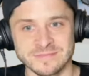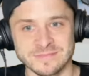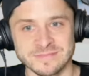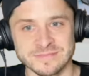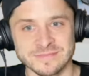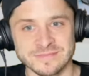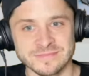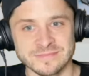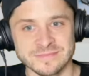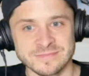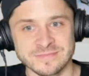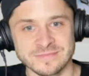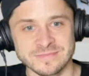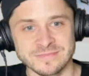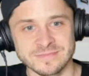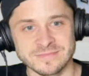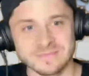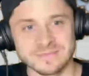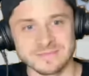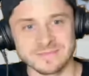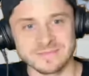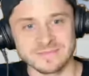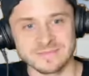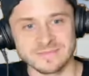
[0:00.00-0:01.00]

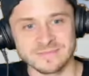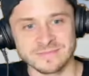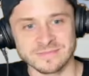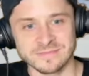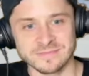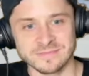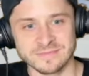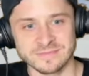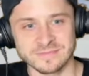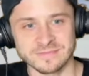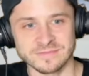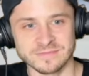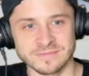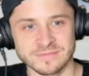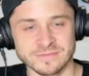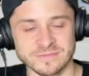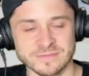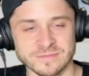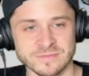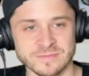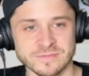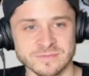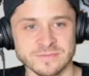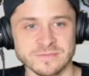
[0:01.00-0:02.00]

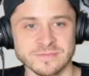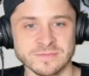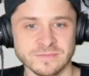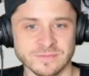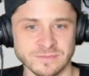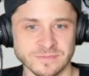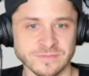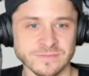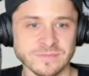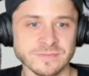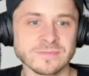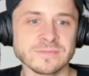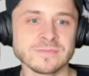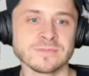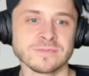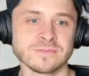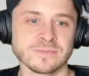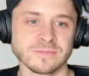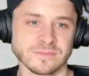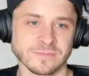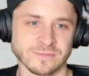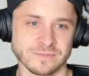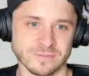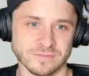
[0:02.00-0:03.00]

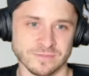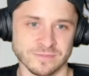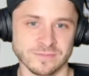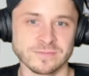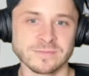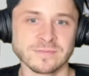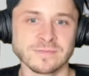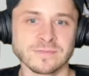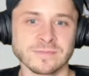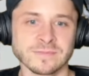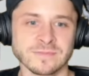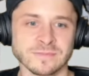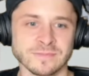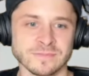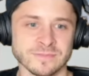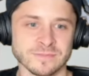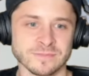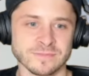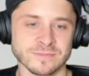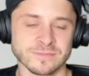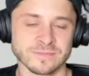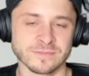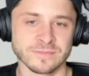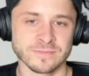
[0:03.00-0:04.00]

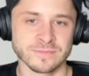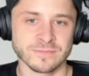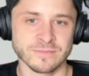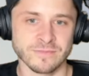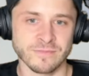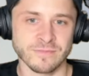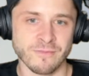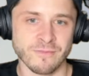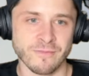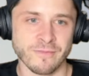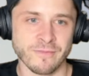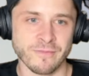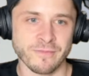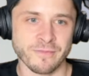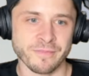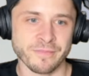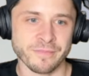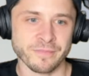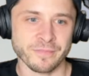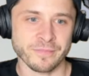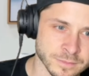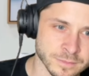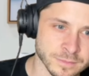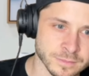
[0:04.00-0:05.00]

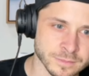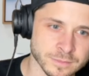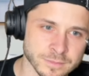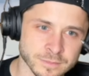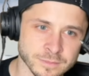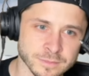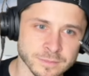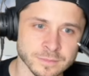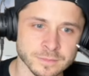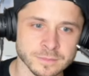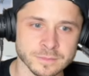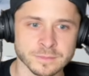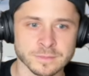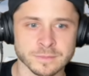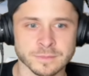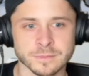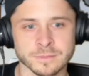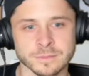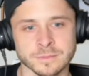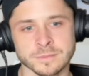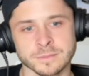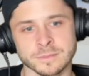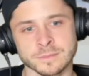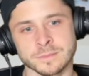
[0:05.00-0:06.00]

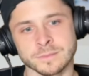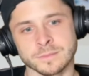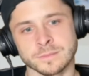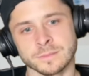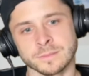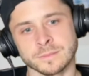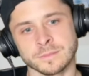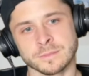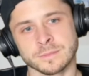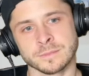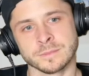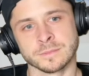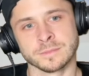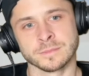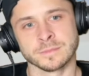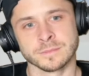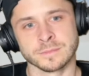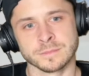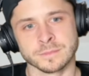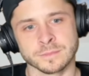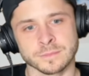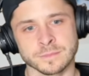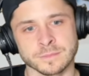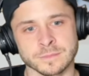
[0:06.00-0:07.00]

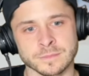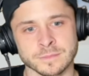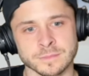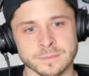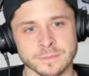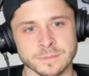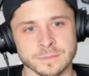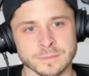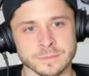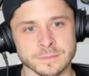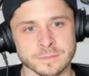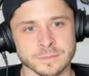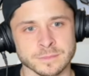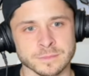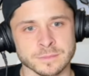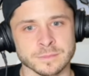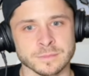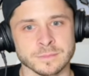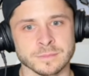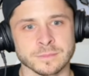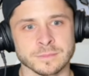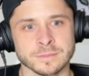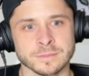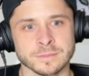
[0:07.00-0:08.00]
This person isn't speaking.